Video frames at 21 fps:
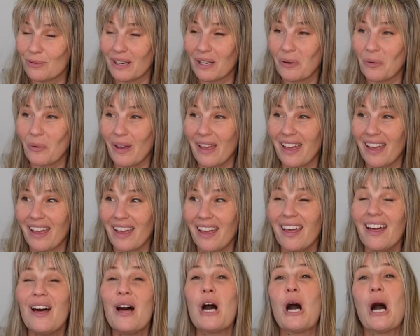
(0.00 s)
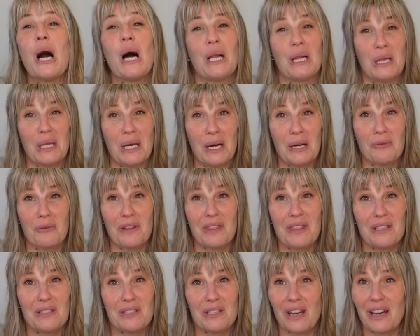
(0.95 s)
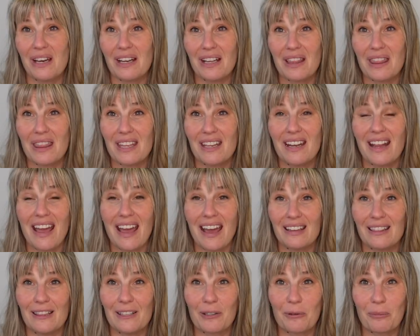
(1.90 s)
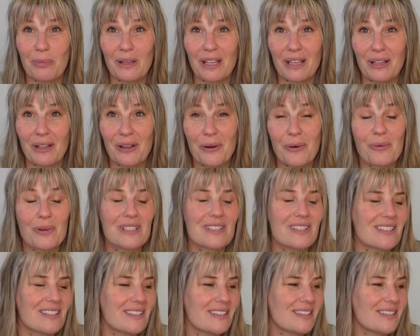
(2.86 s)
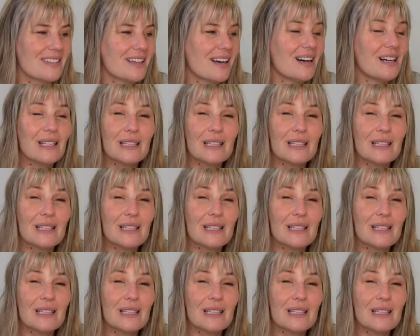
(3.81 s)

right away along with the Jonathan Adler pillow which is